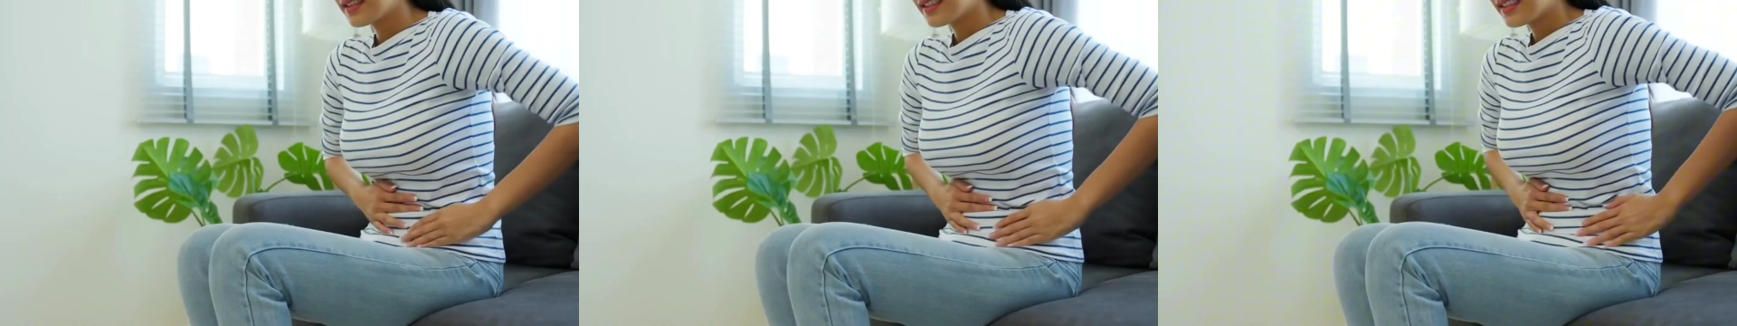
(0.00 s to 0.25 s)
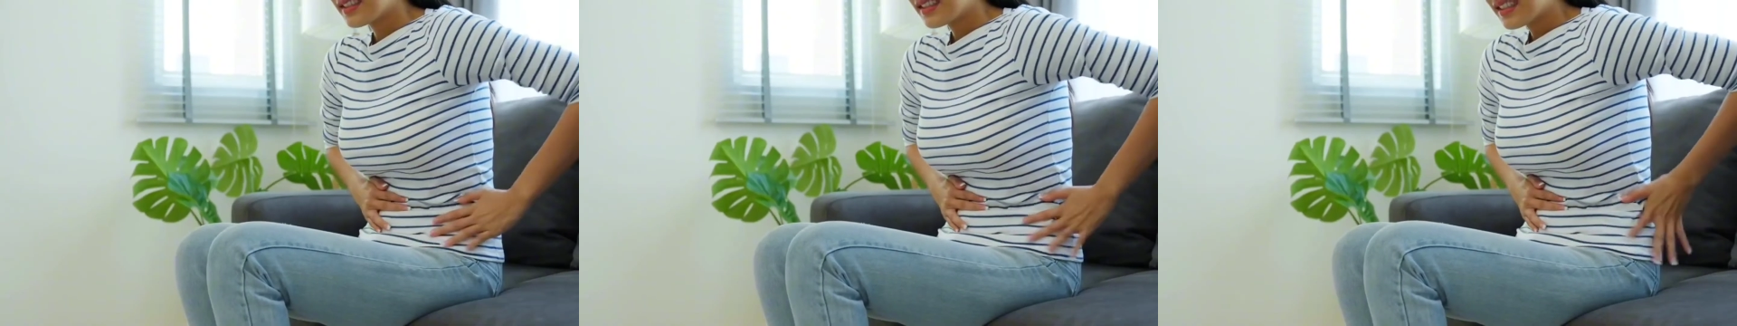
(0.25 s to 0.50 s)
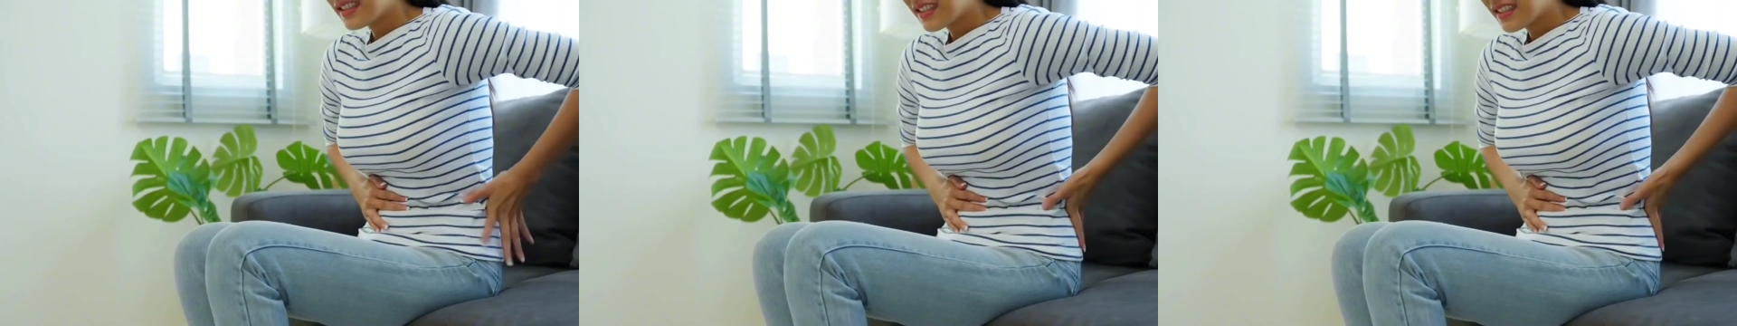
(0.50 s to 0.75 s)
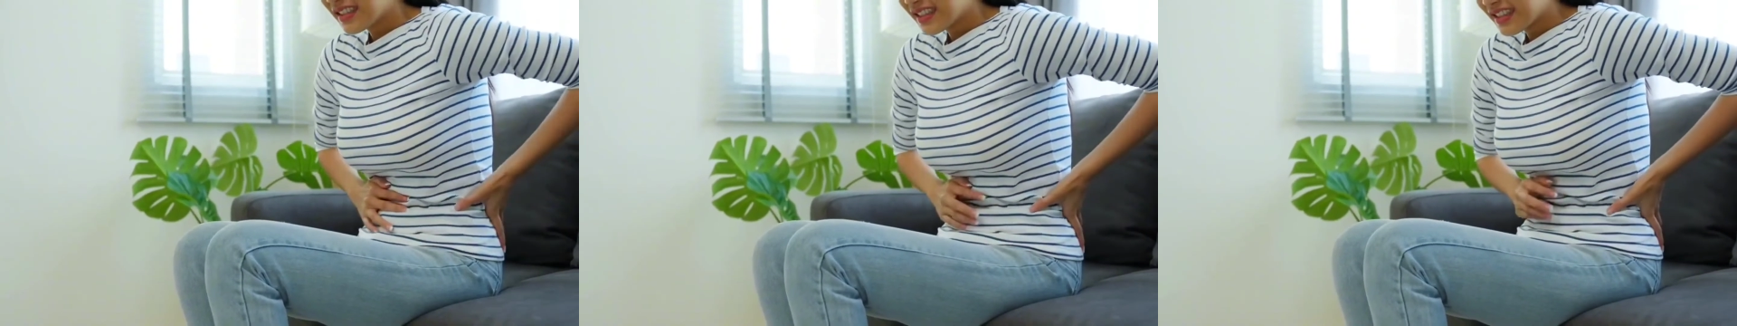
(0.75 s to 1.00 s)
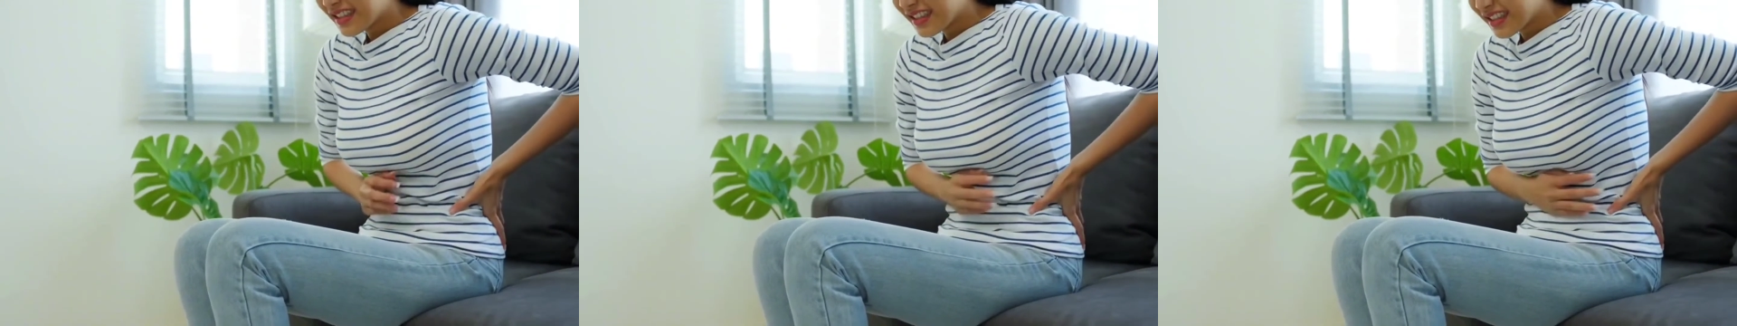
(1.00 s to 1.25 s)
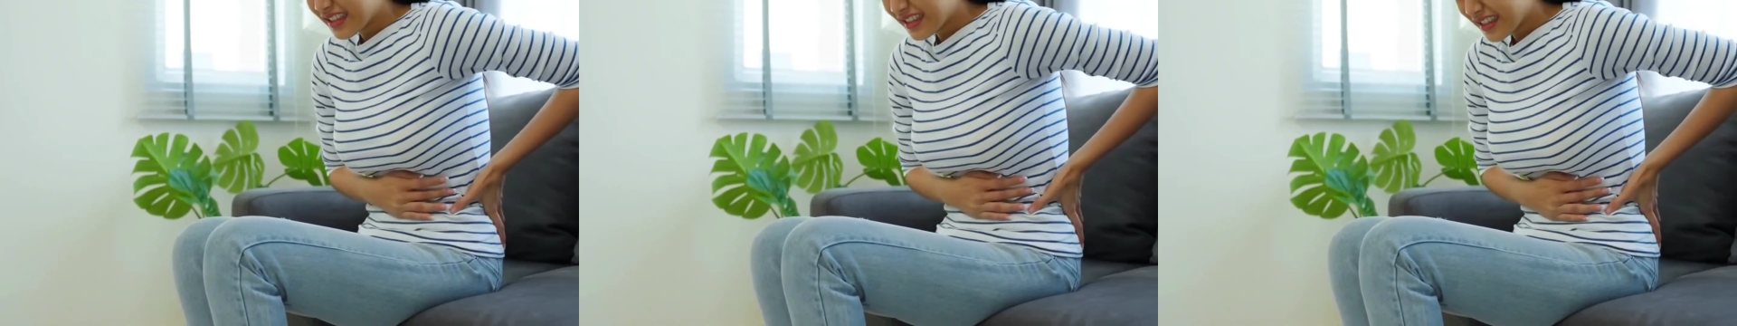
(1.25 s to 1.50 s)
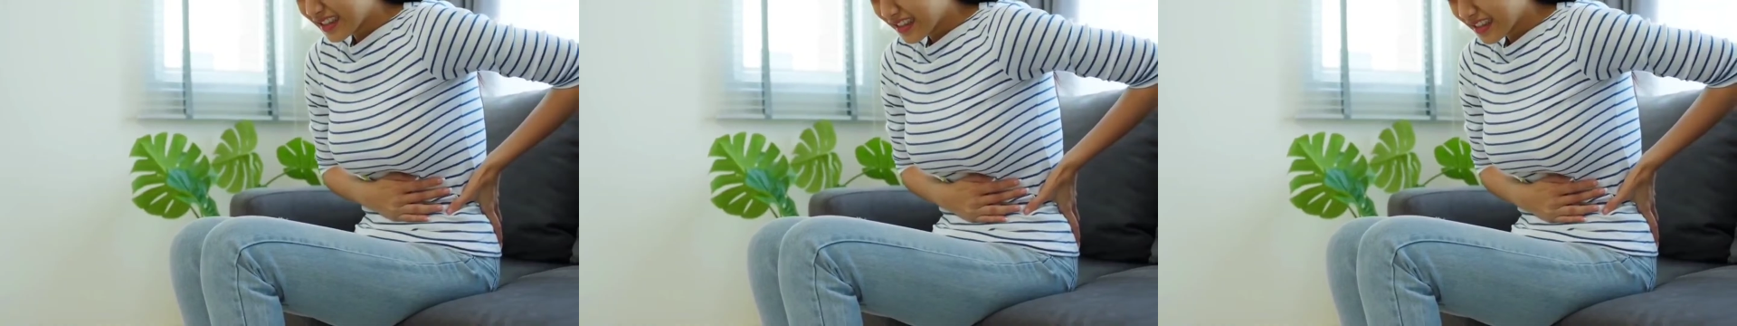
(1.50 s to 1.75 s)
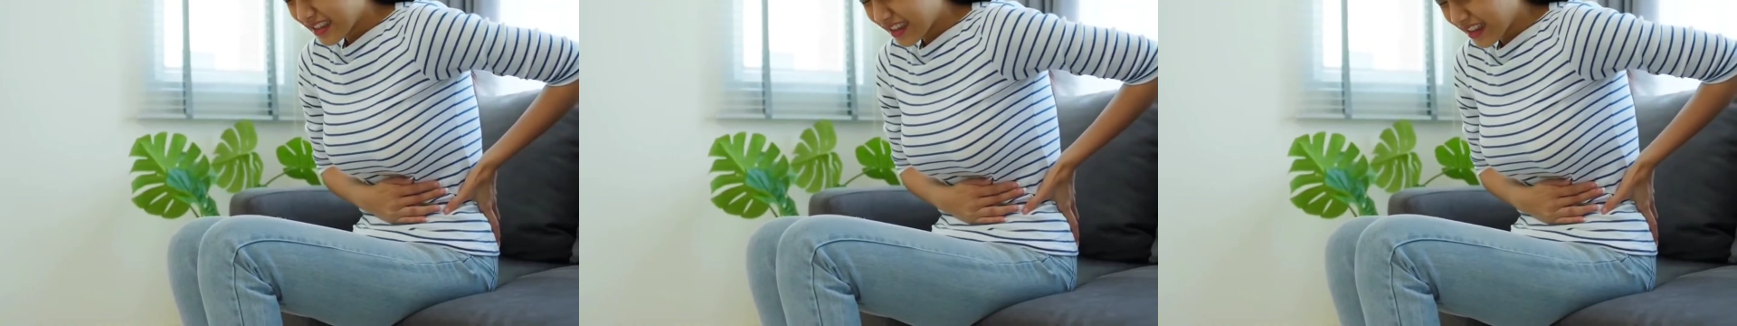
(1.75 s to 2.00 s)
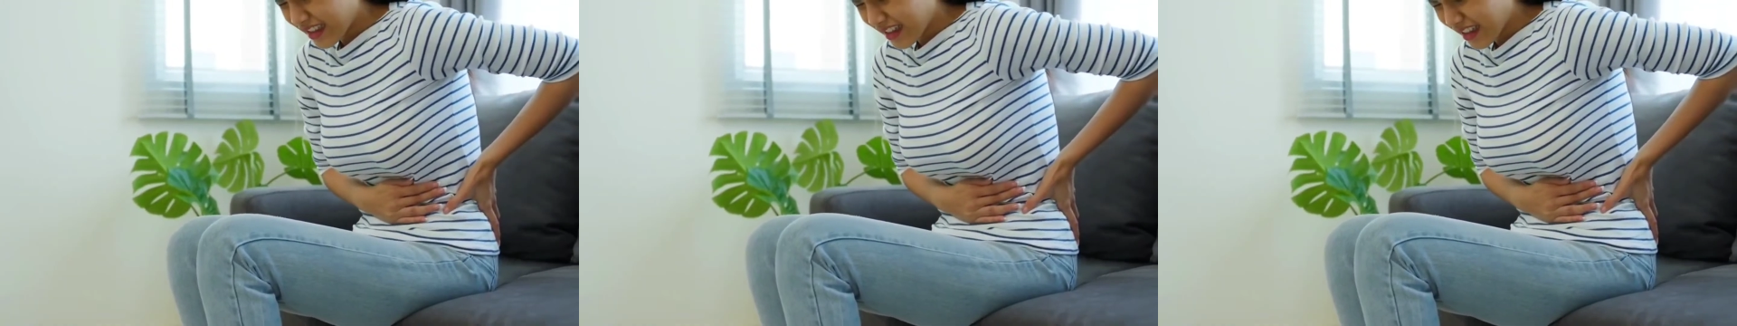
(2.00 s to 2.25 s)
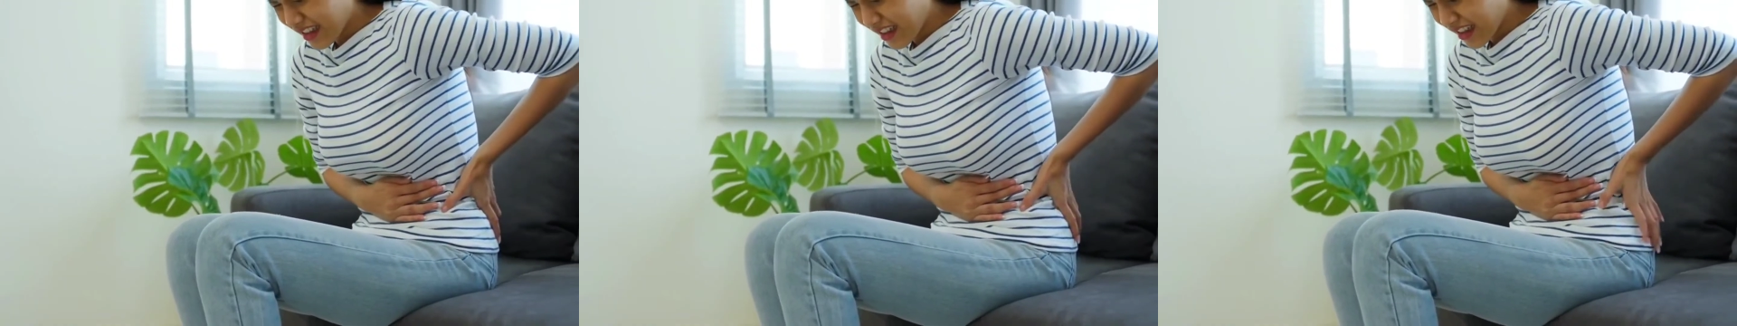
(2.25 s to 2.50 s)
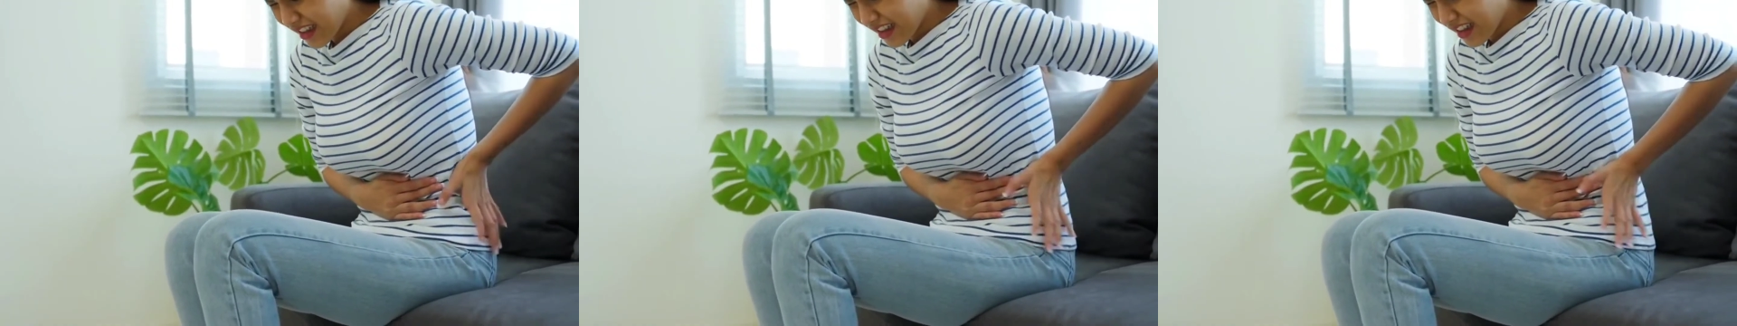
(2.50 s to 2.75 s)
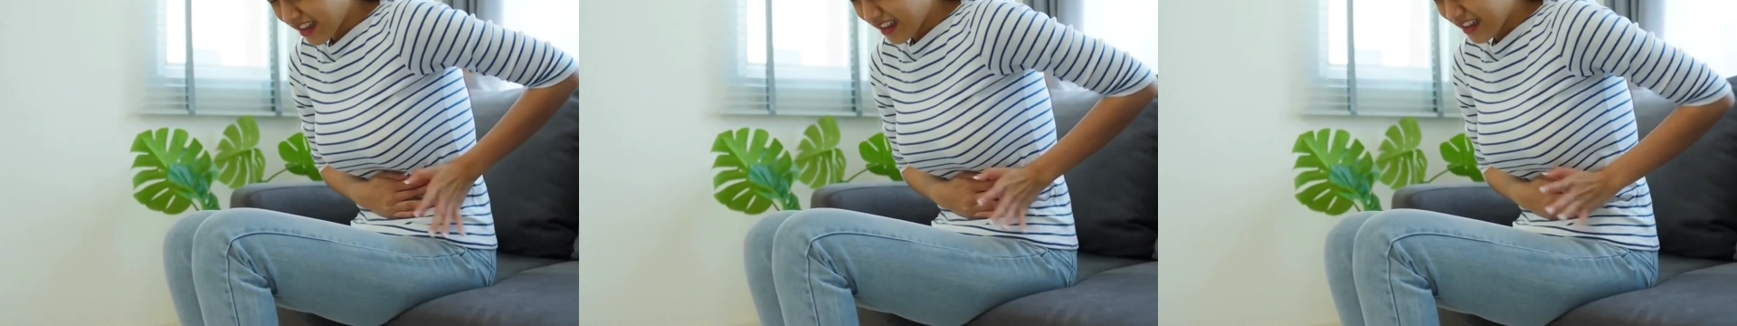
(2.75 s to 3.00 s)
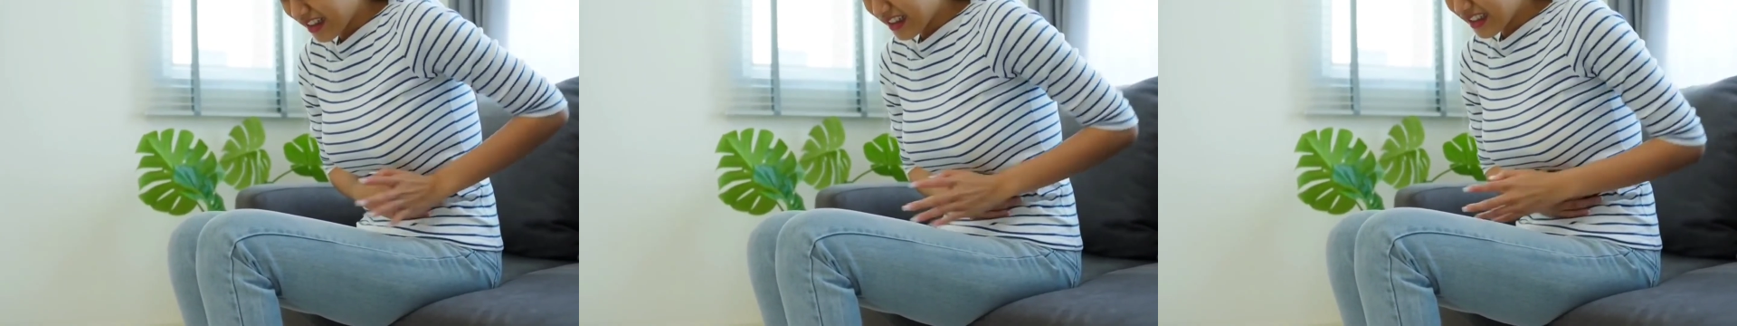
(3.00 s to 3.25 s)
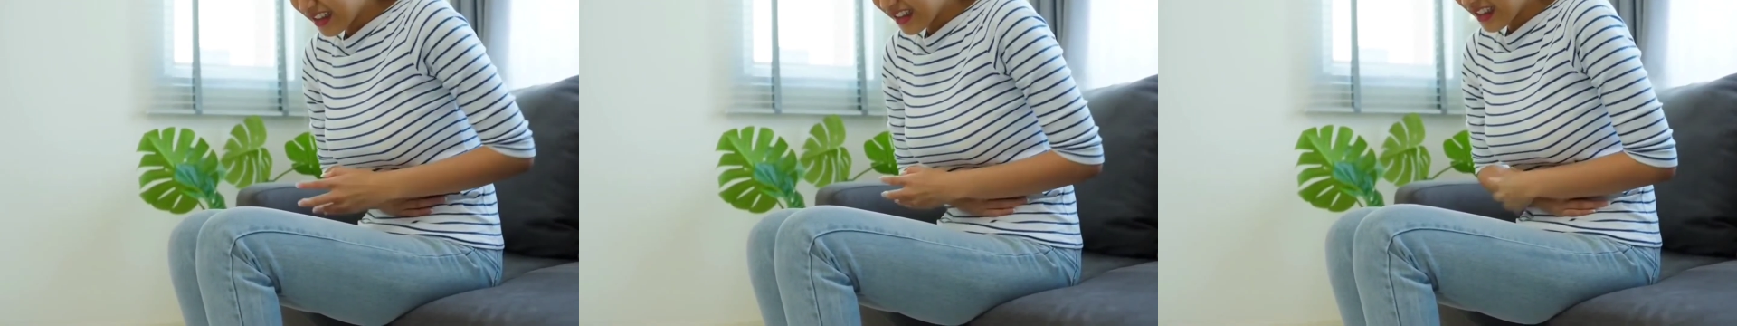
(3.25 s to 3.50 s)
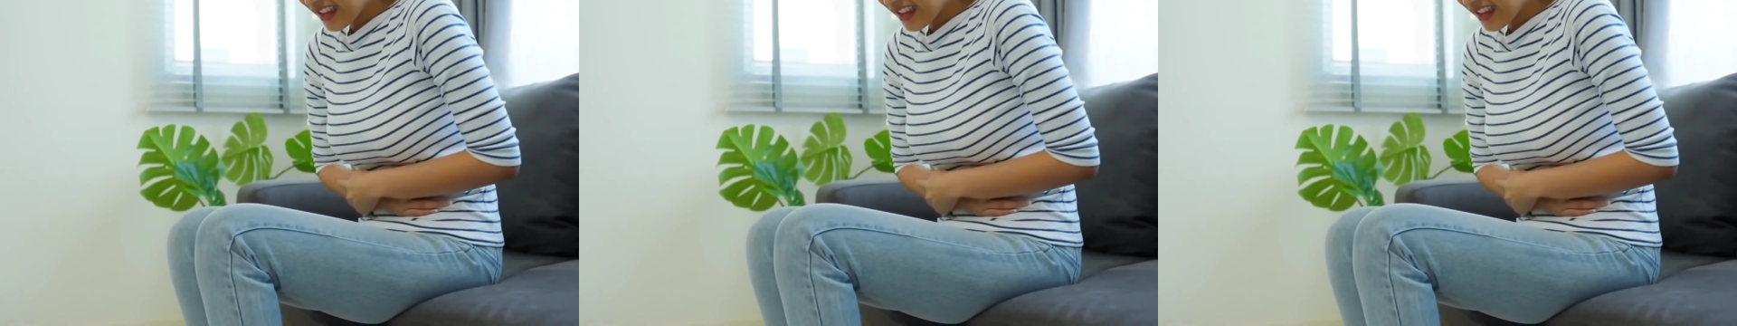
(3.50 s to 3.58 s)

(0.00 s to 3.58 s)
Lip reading: (no speaker visible)